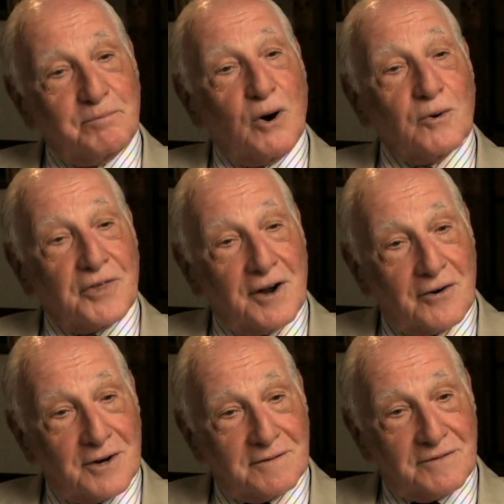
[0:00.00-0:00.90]
Both
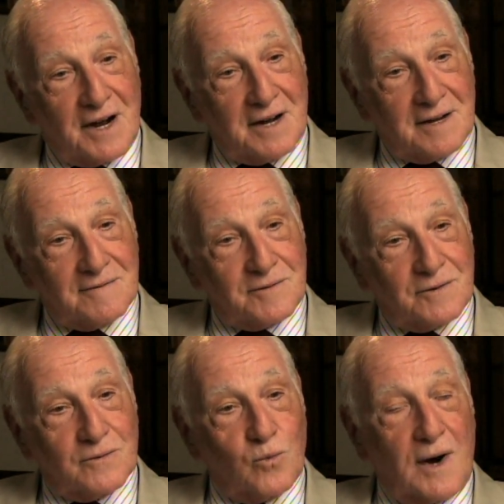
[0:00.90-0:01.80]
are
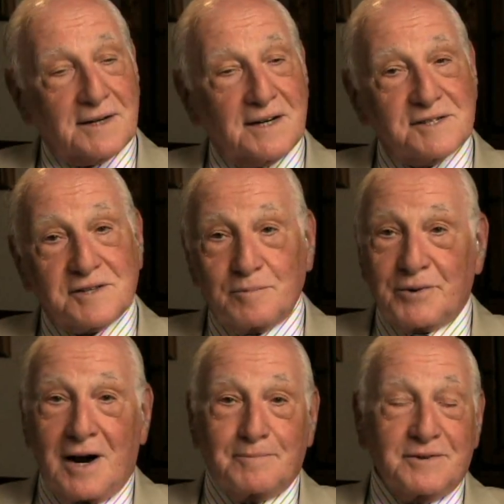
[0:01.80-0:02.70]
involved. What is the
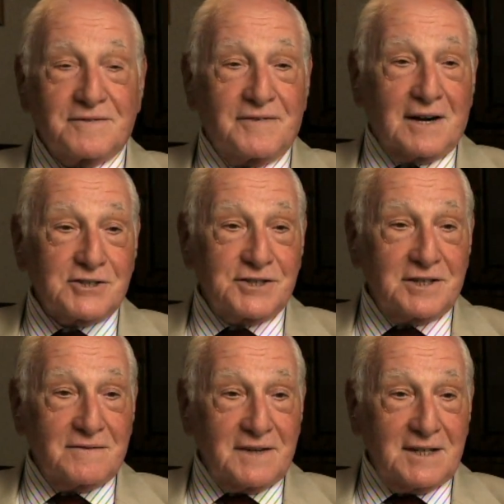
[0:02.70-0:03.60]
proper
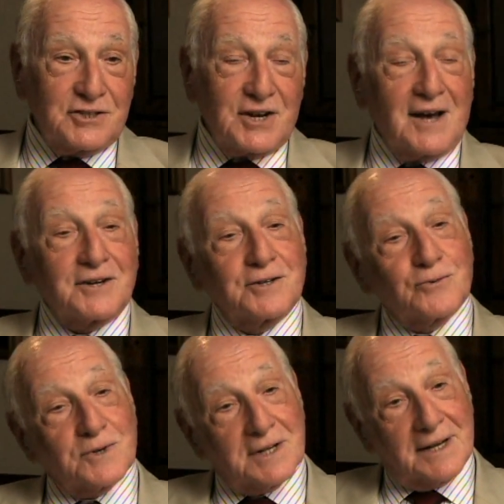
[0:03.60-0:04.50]
function of each? How do
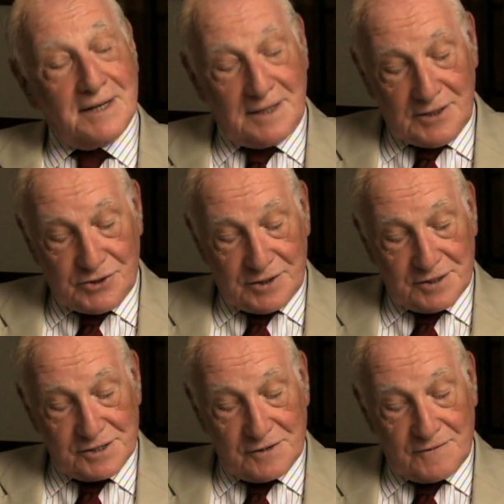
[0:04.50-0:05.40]
you relate each,
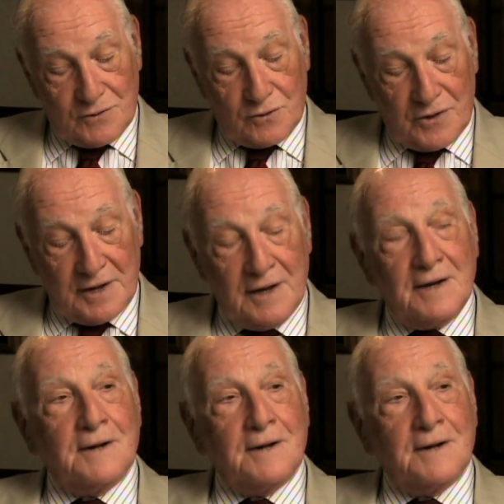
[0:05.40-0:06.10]
and so forth?